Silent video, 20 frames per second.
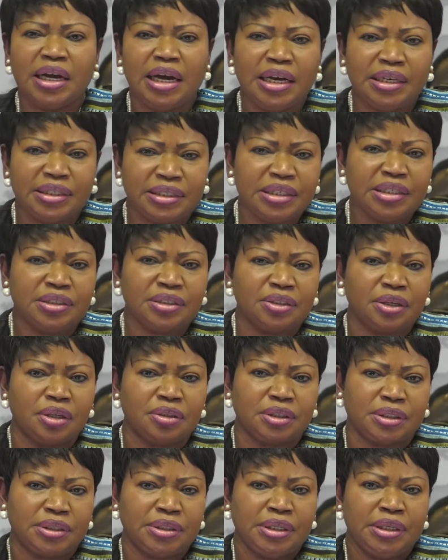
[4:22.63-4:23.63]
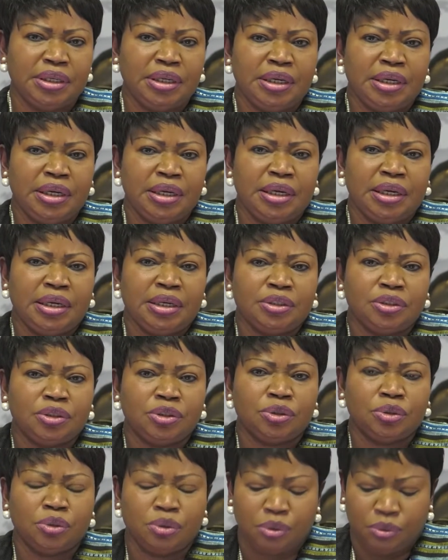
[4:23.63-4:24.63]
assist us
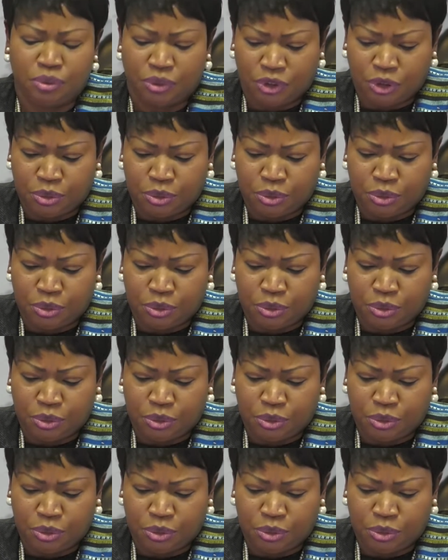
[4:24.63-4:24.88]
to